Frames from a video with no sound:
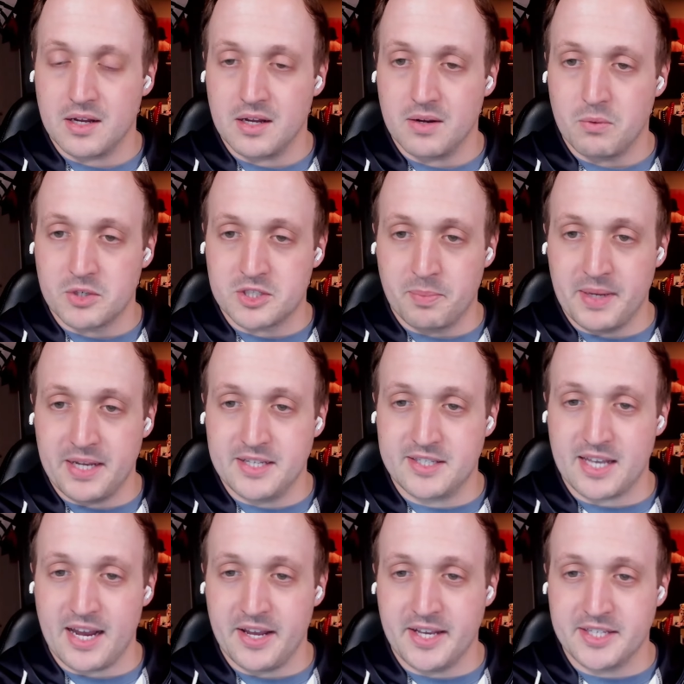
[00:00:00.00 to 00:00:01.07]
Which means
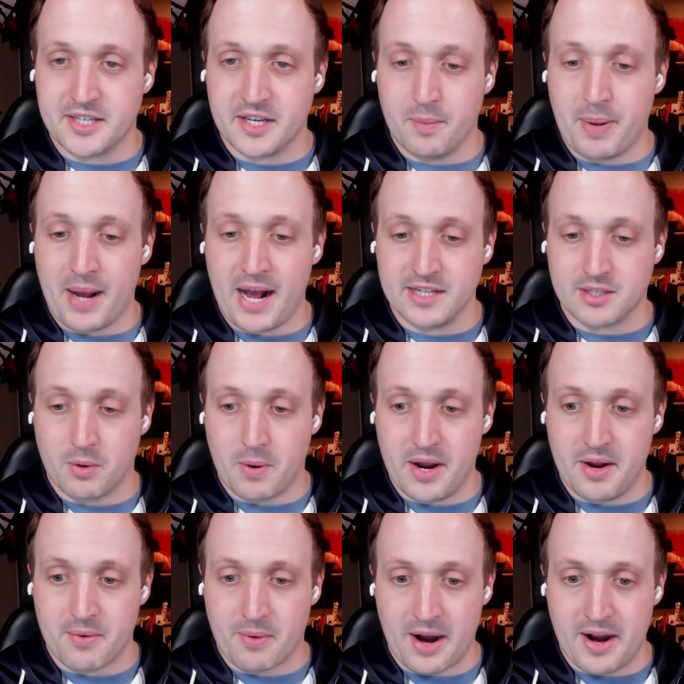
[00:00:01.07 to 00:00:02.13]
that he's gonna pass
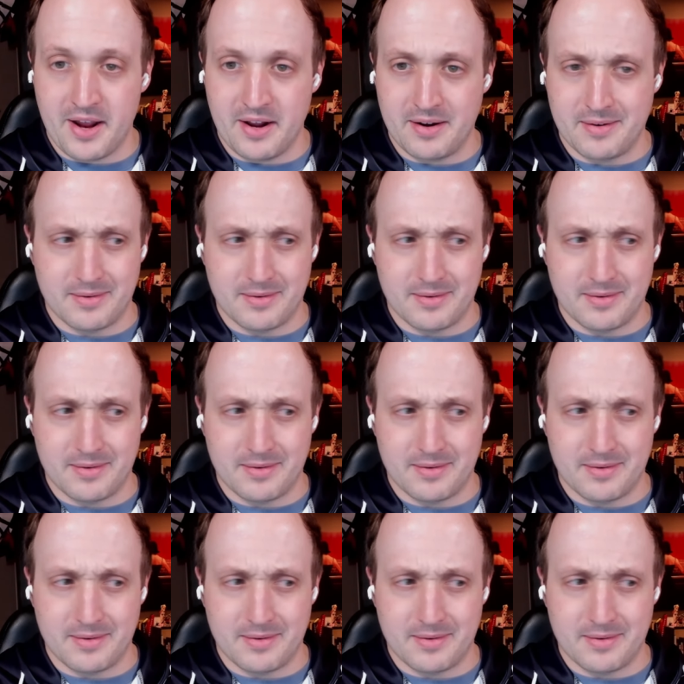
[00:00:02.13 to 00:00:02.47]
away, right?